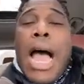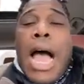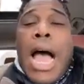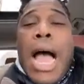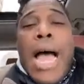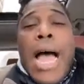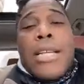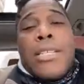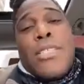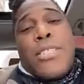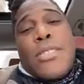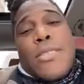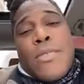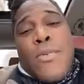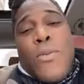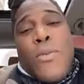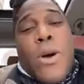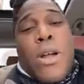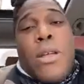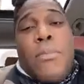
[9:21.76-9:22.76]
I just
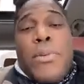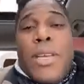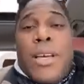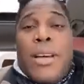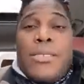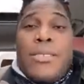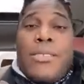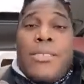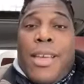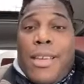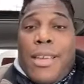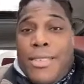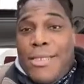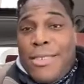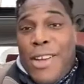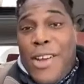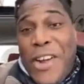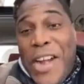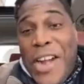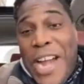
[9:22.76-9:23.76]
want to be on stage.
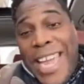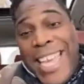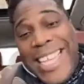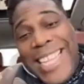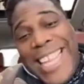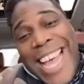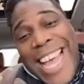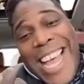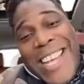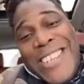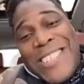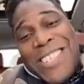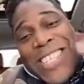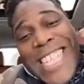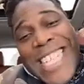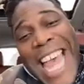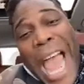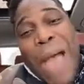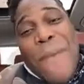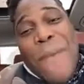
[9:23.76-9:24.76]
All right. I'm
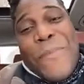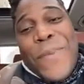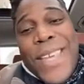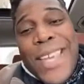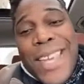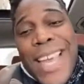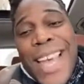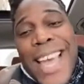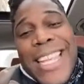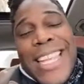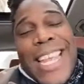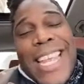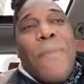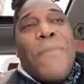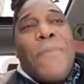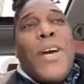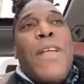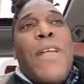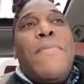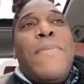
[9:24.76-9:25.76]
just happy that
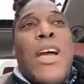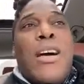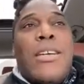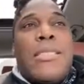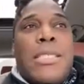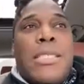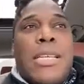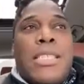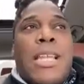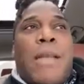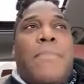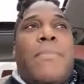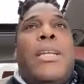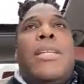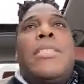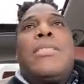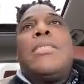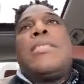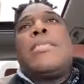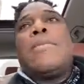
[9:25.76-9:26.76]
I'm going to be on stage, that I'm
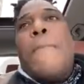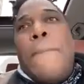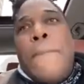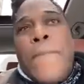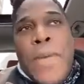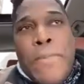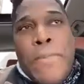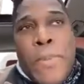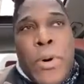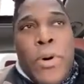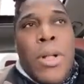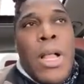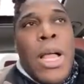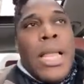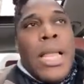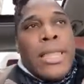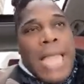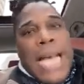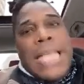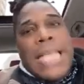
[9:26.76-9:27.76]
going to see some people.
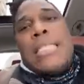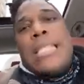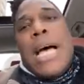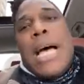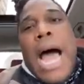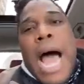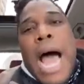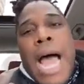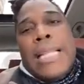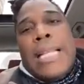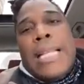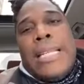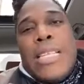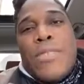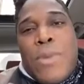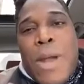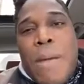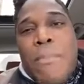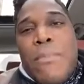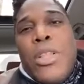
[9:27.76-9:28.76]
That's the highlight. That's
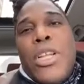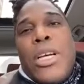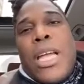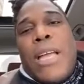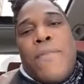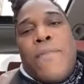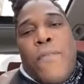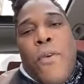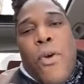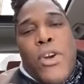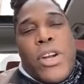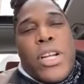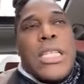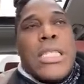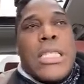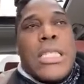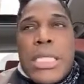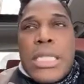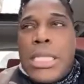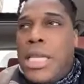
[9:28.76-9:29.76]
what I'm looking for, to
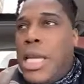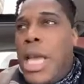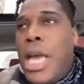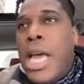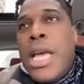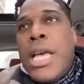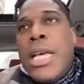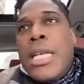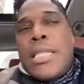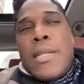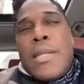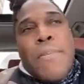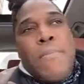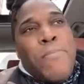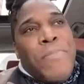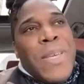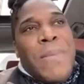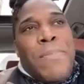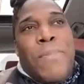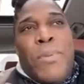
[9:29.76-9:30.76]
see some
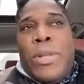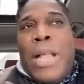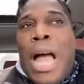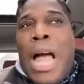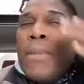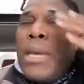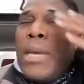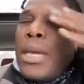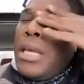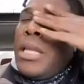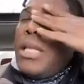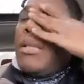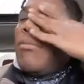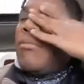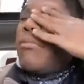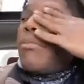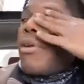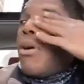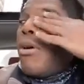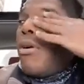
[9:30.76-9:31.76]
people. I mean,
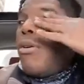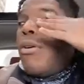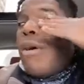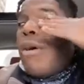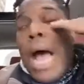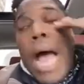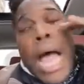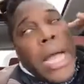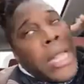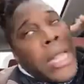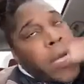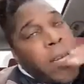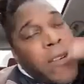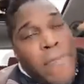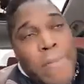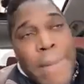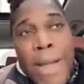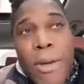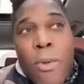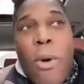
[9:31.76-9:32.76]
bro, I love
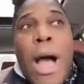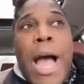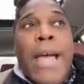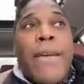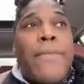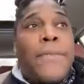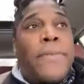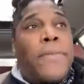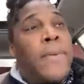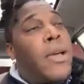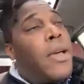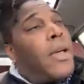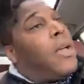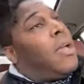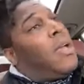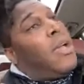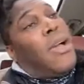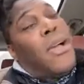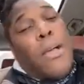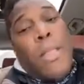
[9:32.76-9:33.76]
my wife,
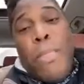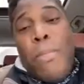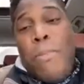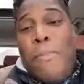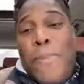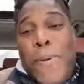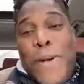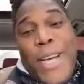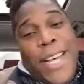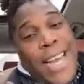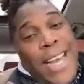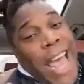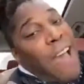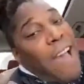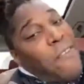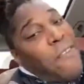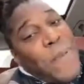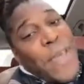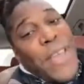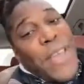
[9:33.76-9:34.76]
but
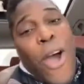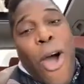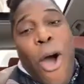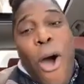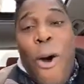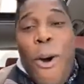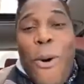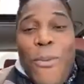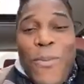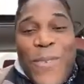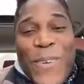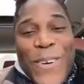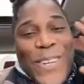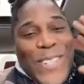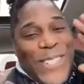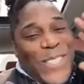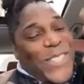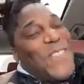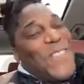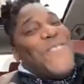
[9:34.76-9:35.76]
I've been home
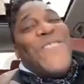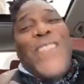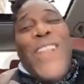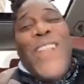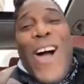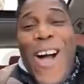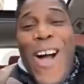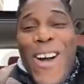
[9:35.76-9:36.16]
for too long.